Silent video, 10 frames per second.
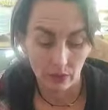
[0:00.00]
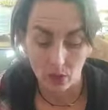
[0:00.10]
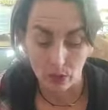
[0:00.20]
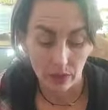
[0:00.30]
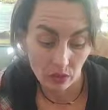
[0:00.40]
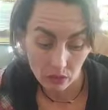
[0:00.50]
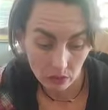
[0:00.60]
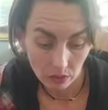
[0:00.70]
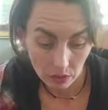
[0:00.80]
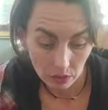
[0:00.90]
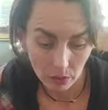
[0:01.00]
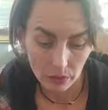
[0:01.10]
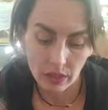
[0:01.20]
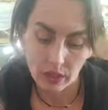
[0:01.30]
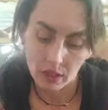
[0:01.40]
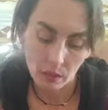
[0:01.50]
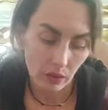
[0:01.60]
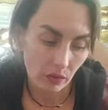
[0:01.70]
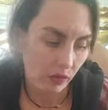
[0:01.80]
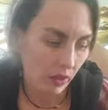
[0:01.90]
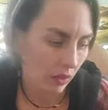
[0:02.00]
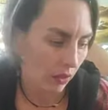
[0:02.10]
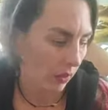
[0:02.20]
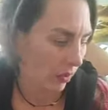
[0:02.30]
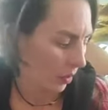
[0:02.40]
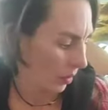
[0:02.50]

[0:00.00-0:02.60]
not real. Or the thing about fear,